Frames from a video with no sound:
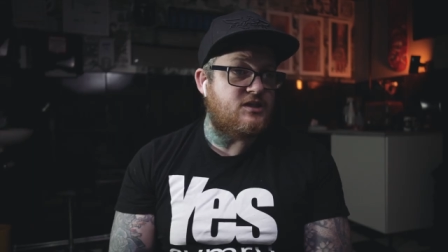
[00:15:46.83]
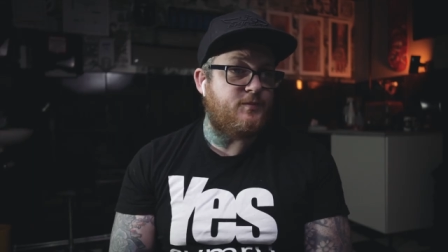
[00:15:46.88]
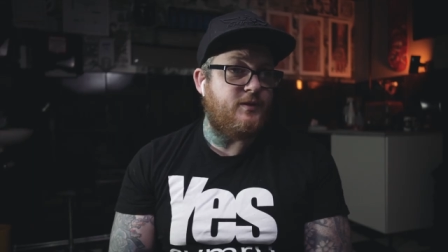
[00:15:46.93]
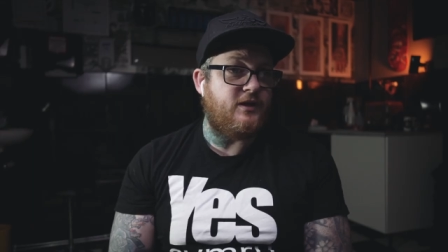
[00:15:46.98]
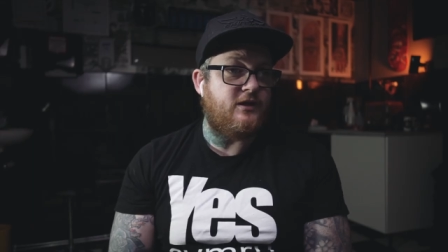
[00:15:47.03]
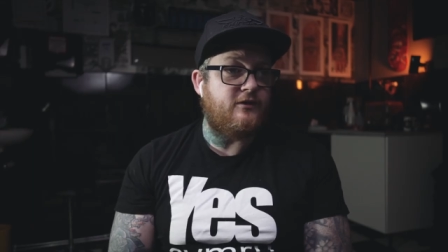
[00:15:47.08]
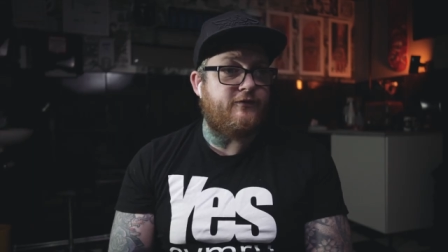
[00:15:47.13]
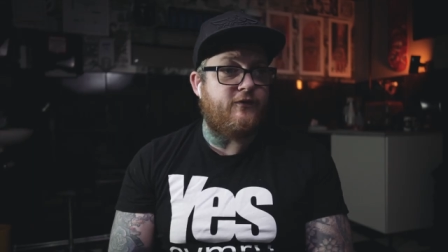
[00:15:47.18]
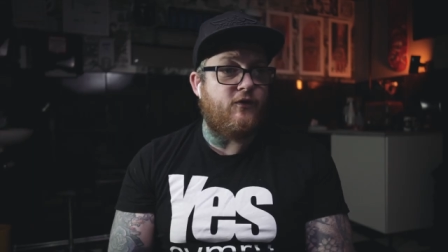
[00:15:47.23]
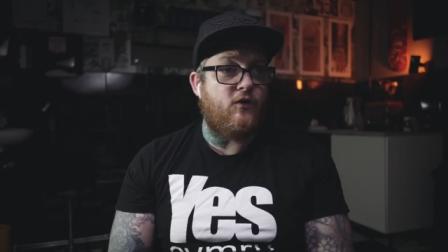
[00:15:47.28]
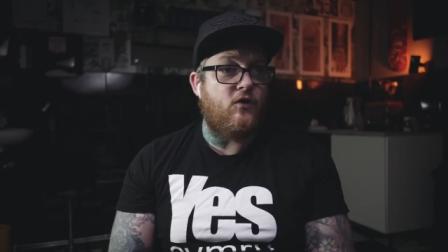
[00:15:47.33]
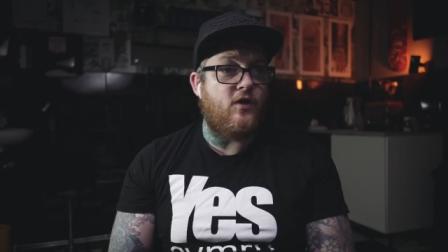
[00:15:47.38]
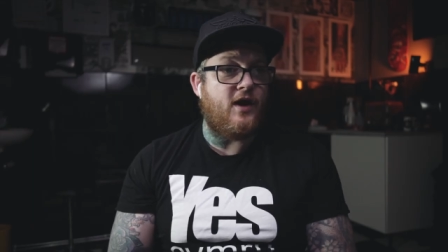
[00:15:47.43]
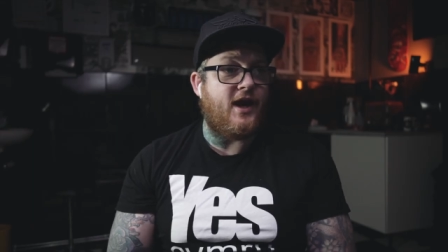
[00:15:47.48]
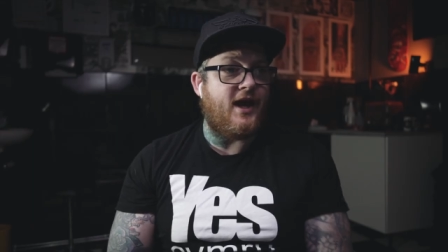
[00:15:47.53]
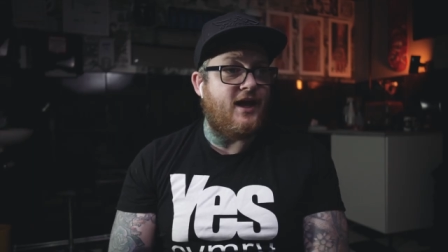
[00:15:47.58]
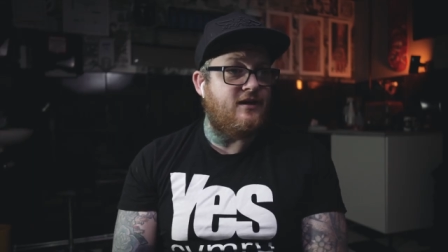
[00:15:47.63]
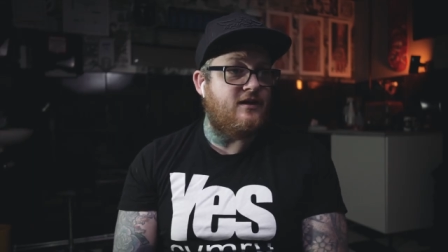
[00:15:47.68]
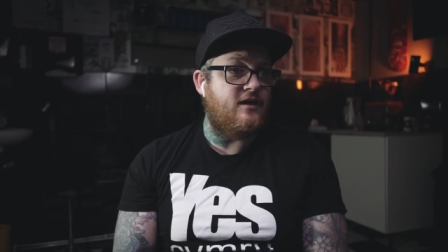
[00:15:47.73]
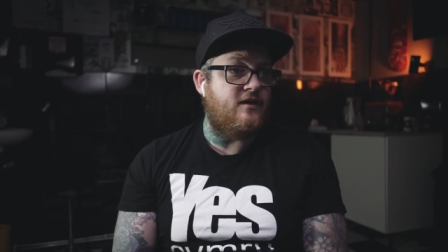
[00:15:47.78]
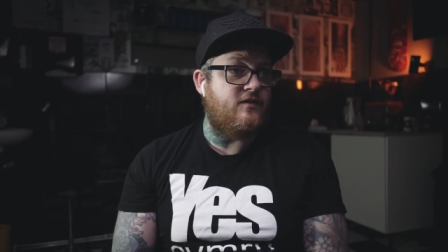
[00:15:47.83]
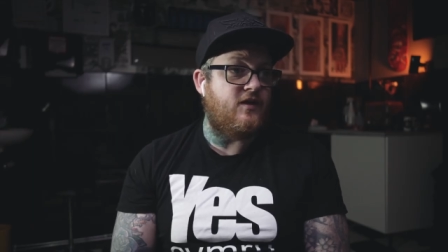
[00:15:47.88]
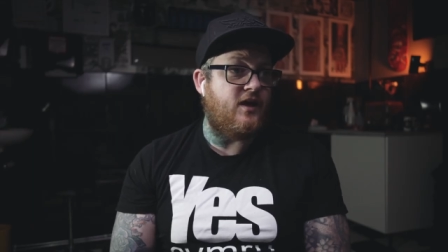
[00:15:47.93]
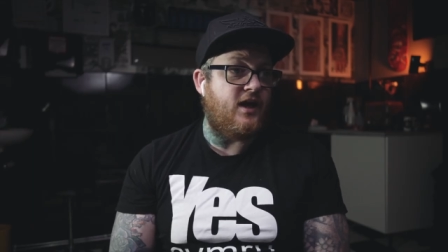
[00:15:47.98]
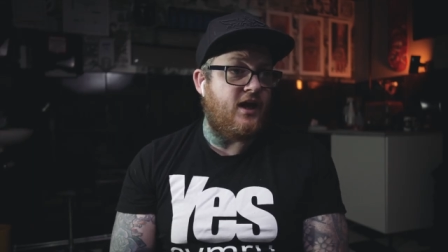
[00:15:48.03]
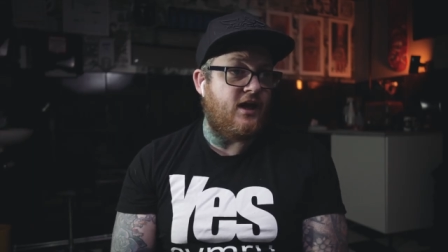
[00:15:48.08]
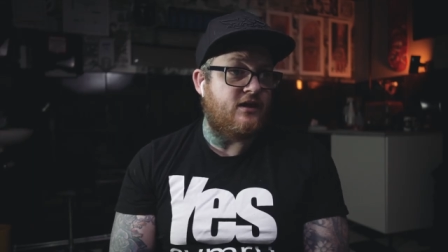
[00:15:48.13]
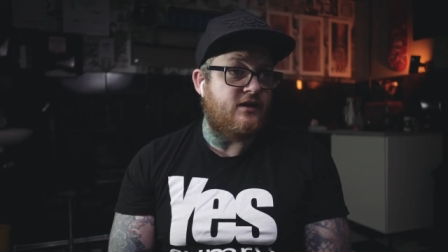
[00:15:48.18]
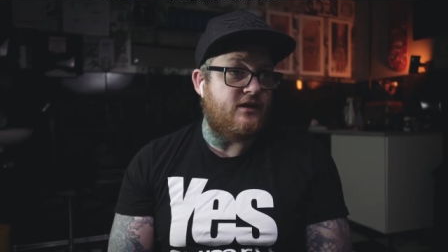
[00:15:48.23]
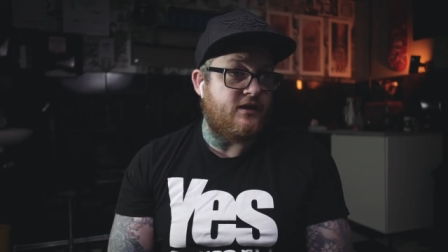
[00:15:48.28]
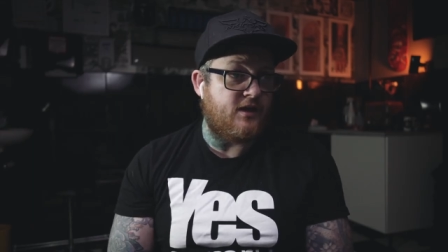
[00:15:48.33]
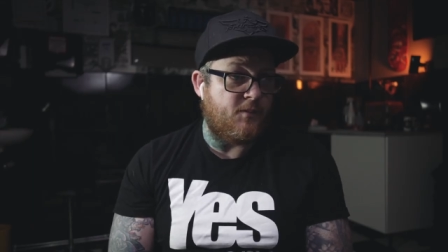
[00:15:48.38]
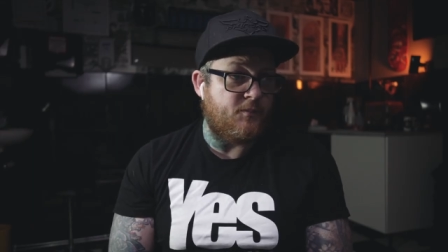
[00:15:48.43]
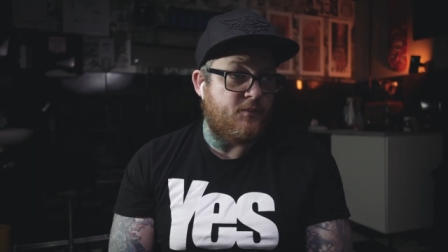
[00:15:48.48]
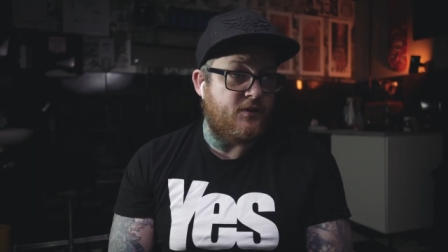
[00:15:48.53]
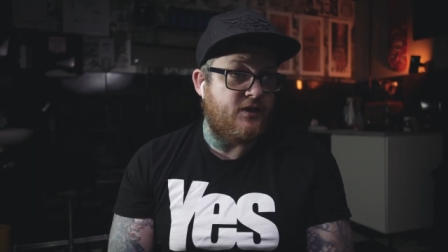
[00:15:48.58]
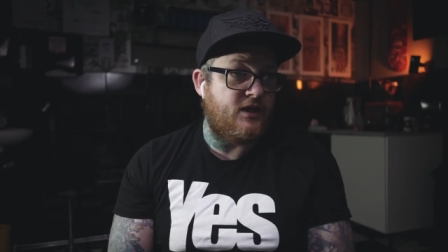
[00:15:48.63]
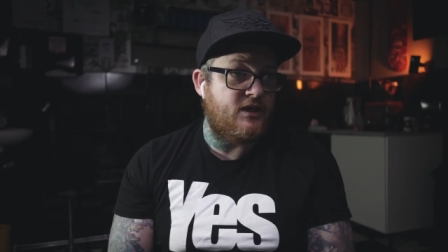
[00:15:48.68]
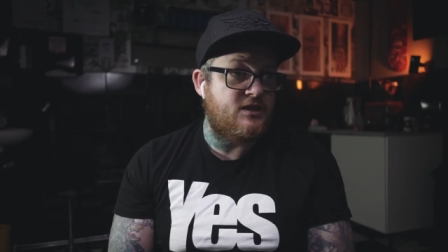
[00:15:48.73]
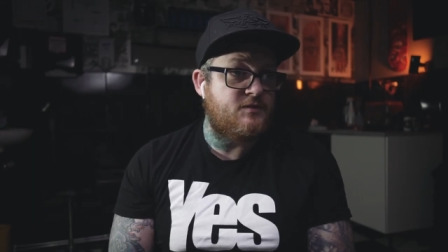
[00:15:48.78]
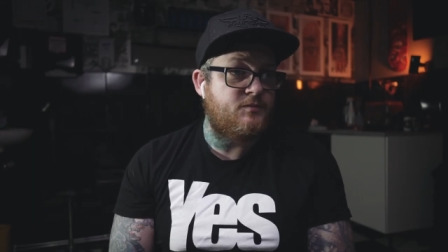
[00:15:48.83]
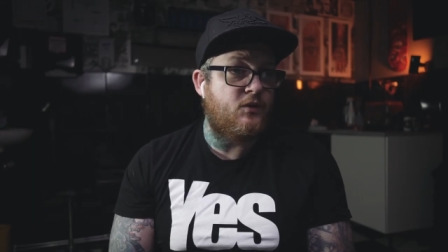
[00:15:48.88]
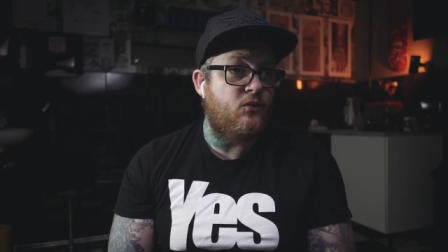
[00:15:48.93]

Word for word: speak for any other ink companies,